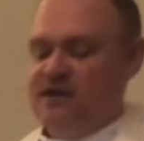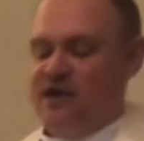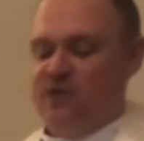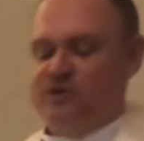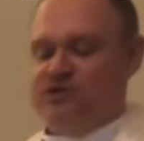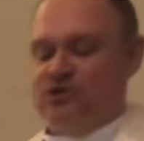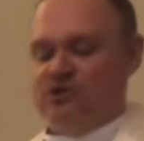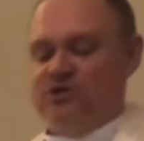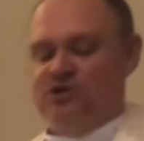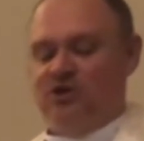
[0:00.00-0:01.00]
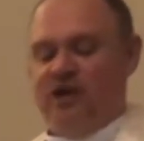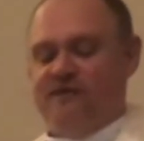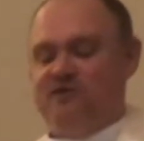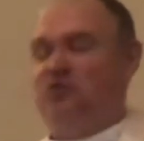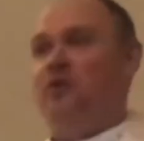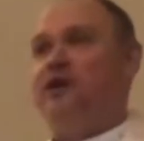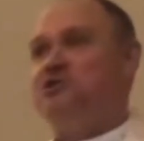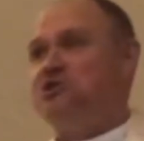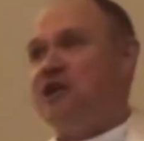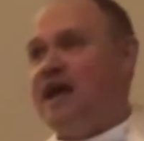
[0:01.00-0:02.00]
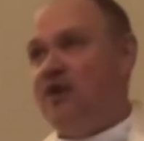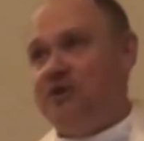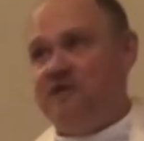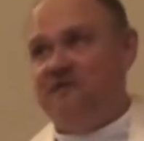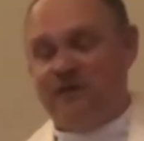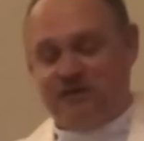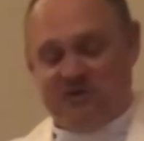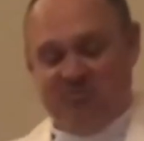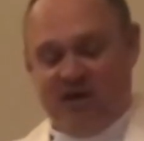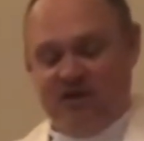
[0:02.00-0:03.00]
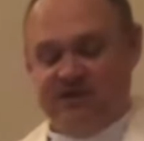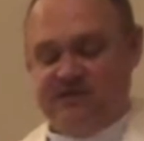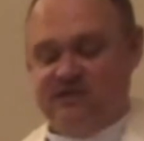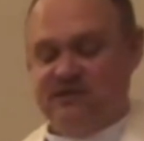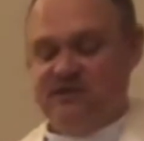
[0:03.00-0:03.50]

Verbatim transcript: and we certainly don't have to question how he feels about us.